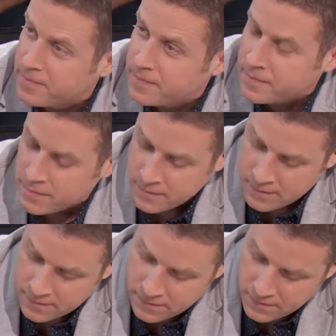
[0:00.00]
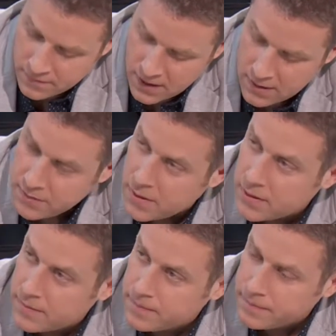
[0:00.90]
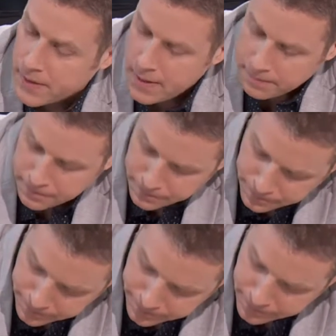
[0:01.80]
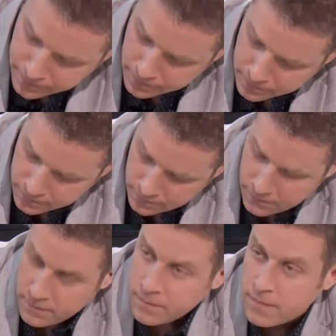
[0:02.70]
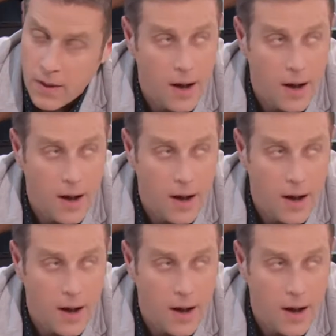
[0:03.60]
Correct. It's got a USB port. It has the pairing button.